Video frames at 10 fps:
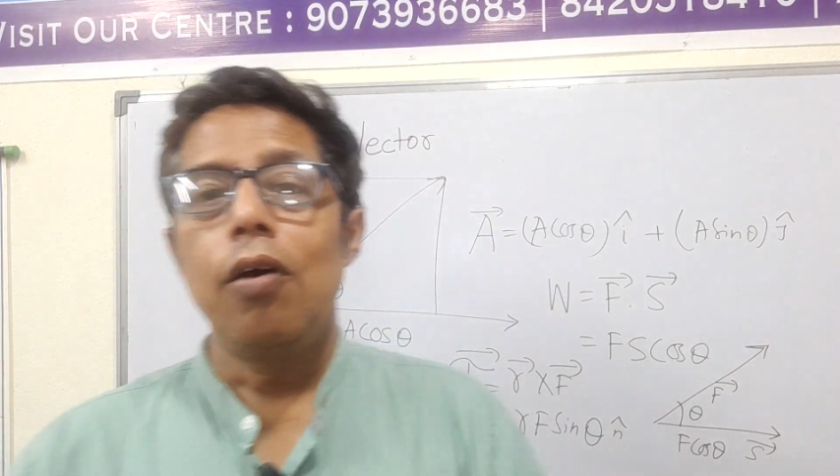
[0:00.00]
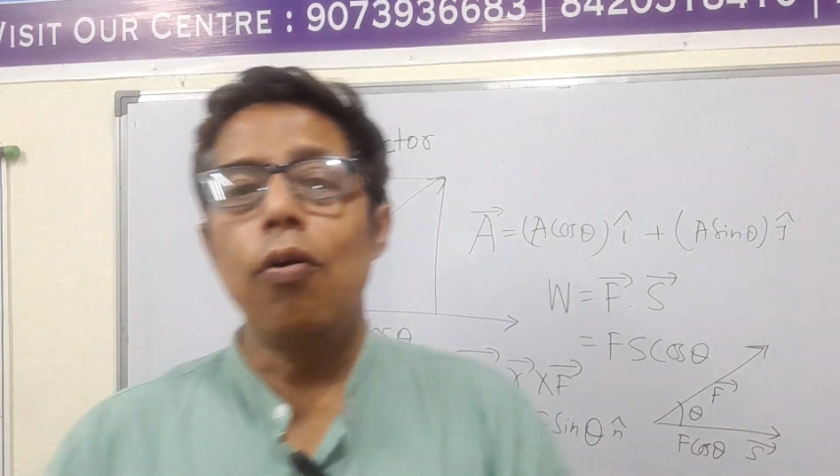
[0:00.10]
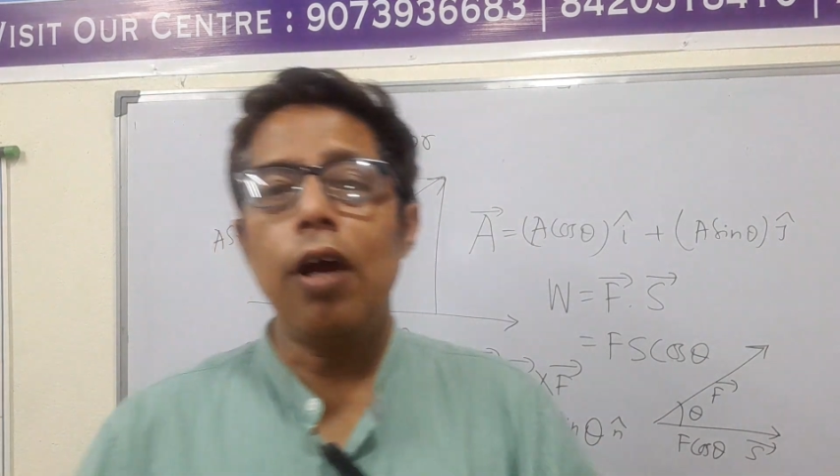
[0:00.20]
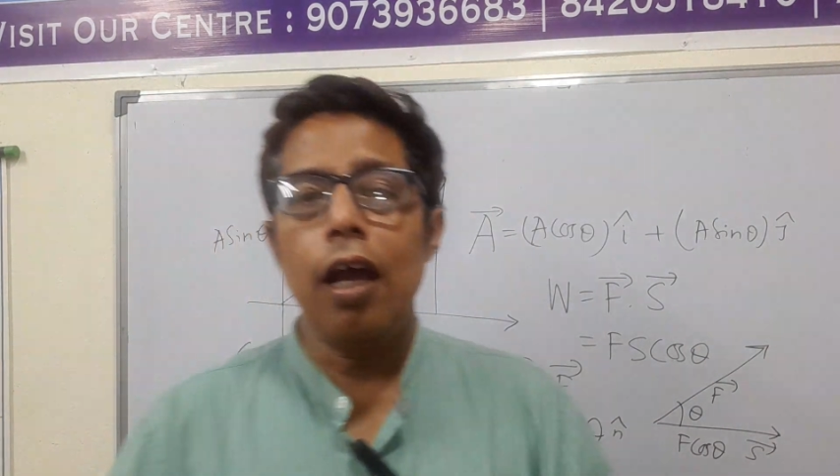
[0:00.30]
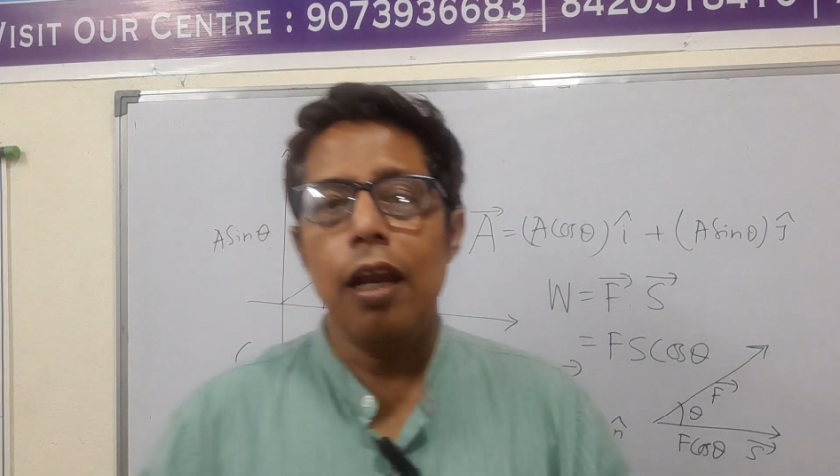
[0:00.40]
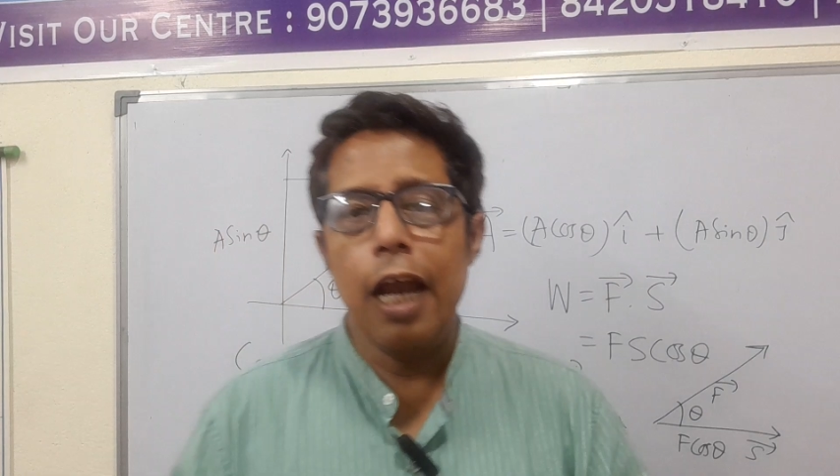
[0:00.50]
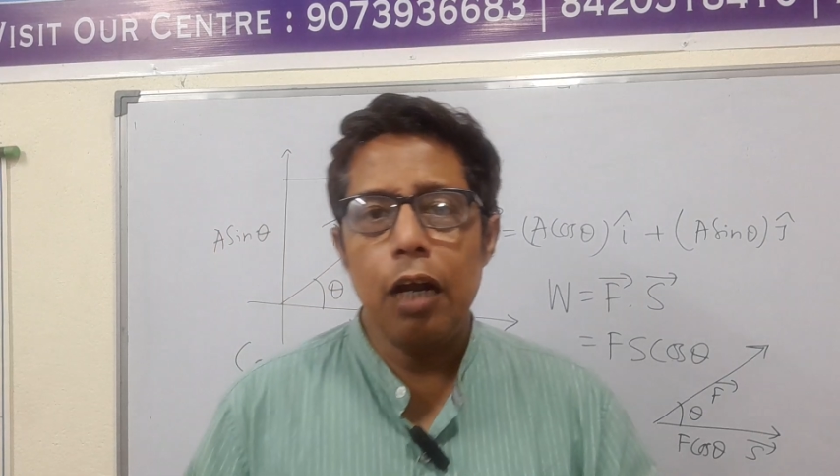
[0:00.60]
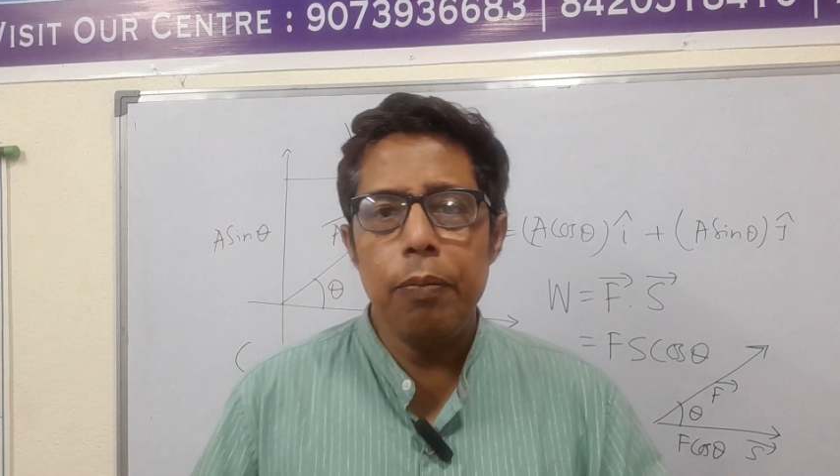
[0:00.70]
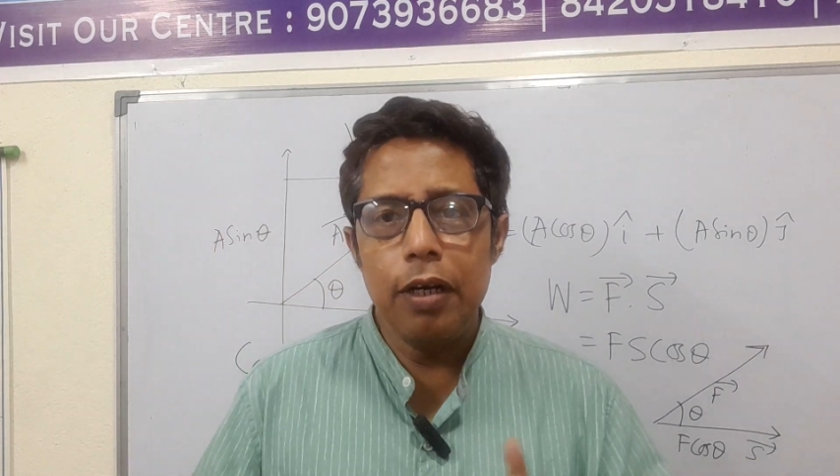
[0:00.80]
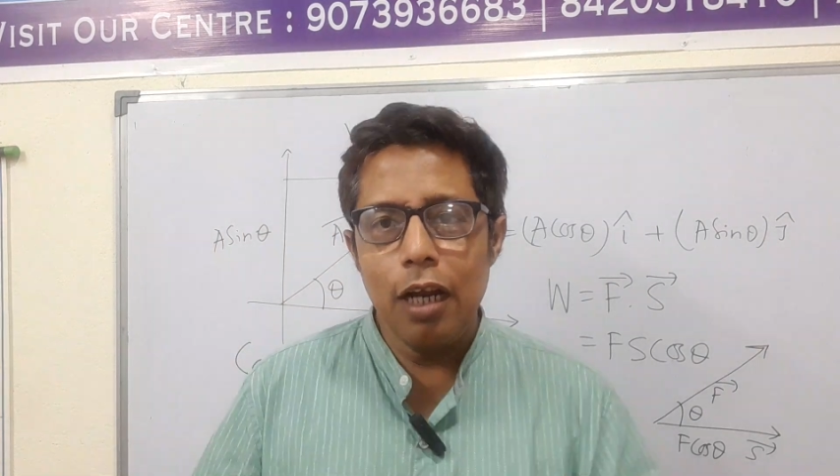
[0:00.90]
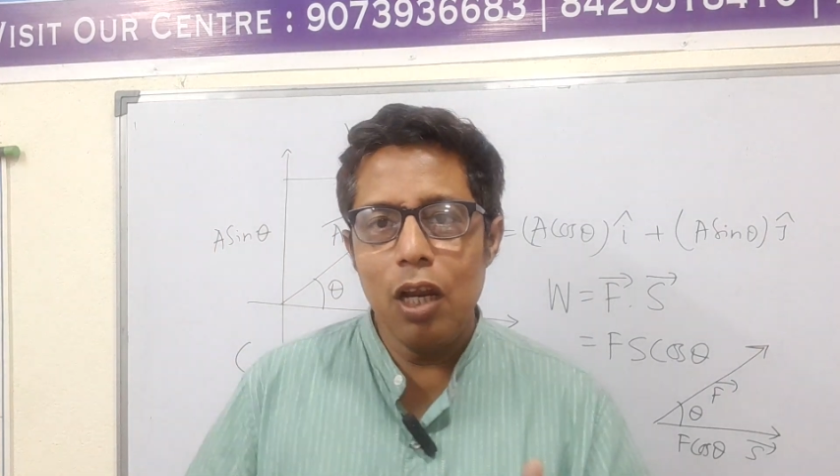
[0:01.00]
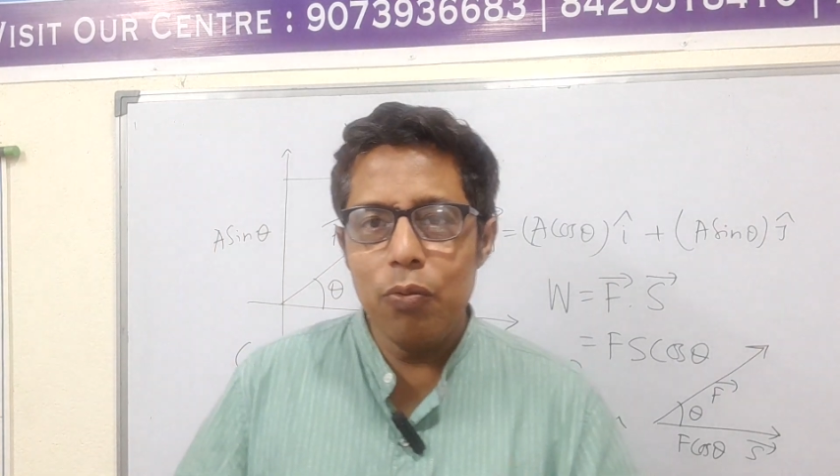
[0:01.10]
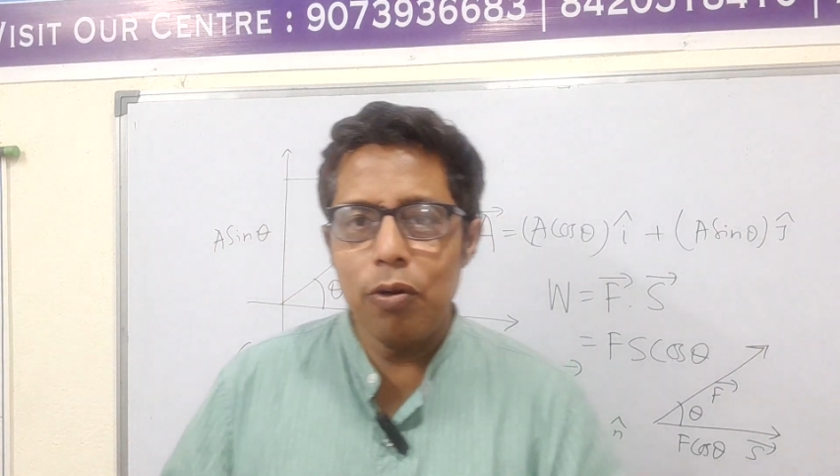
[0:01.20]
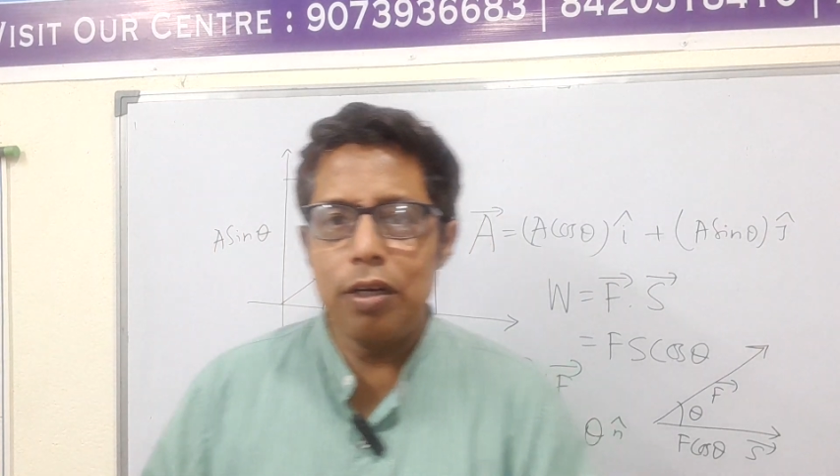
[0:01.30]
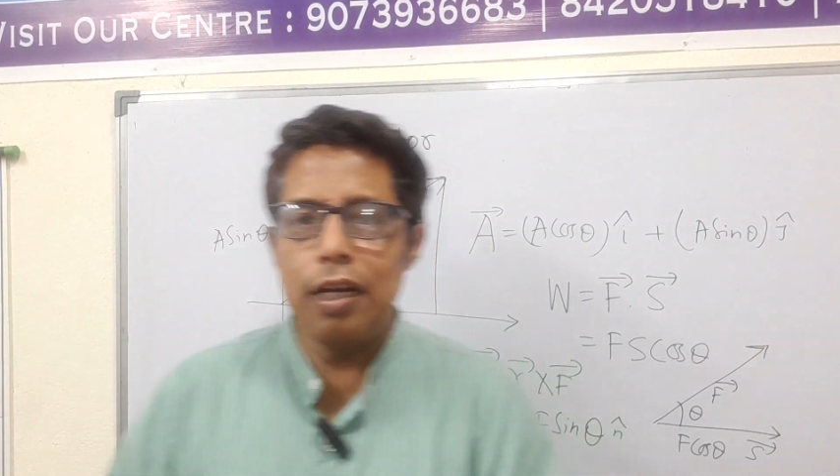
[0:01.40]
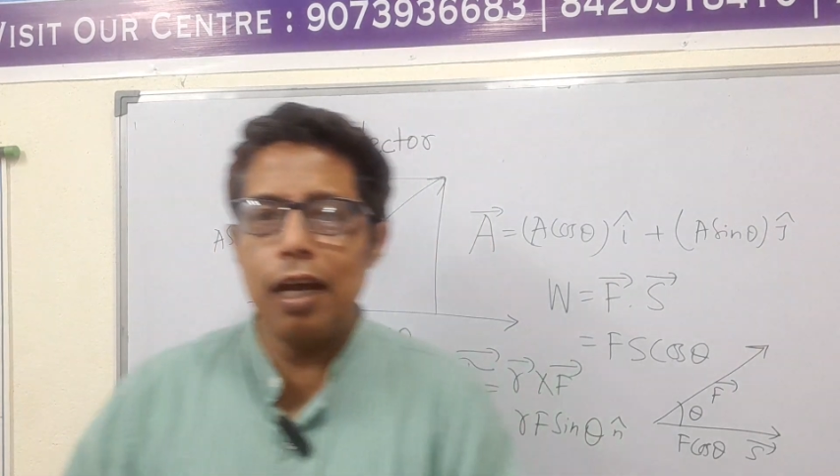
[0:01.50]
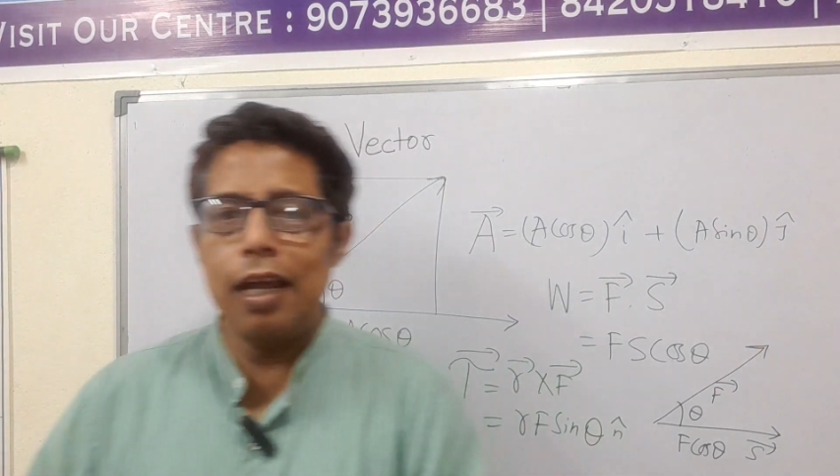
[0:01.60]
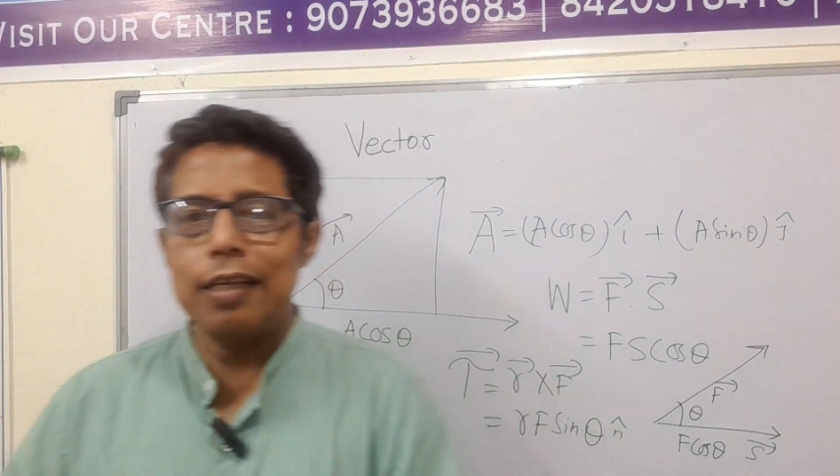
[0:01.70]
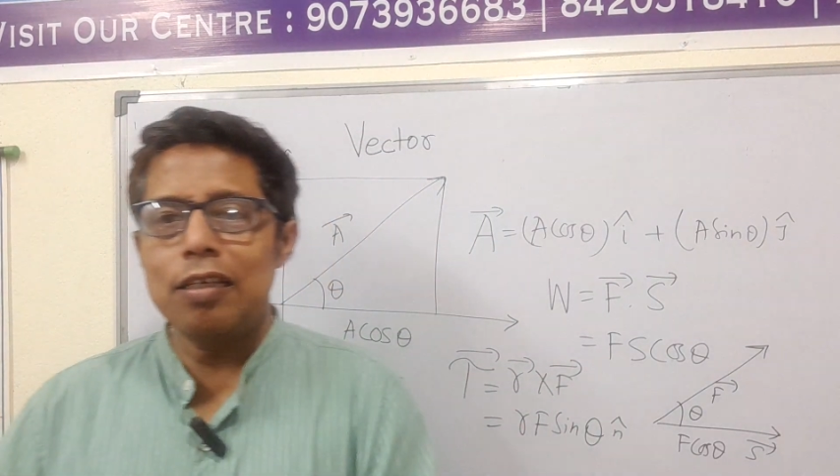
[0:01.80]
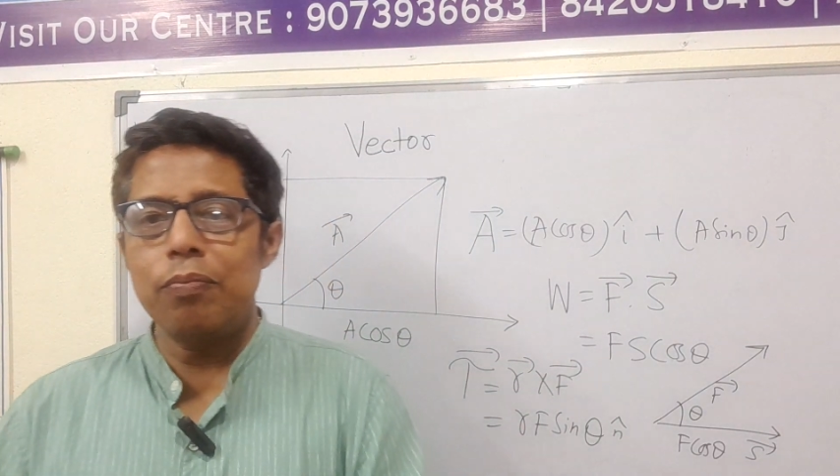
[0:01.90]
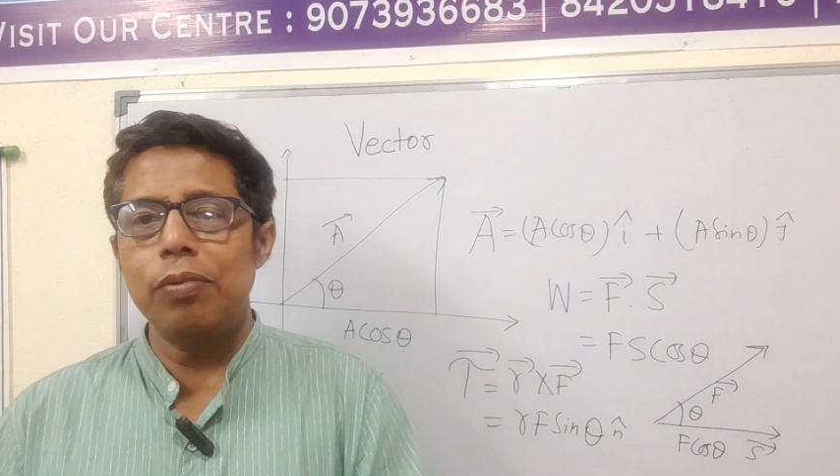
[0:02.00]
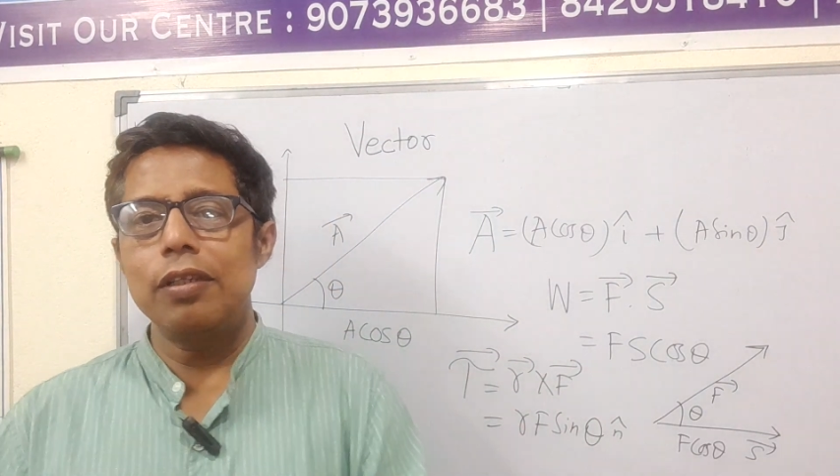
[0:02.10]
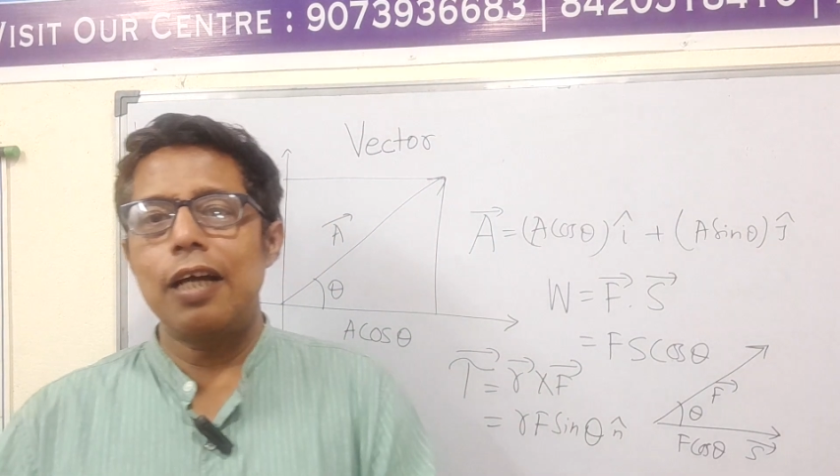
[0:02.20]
Okay, let me tell you one real example,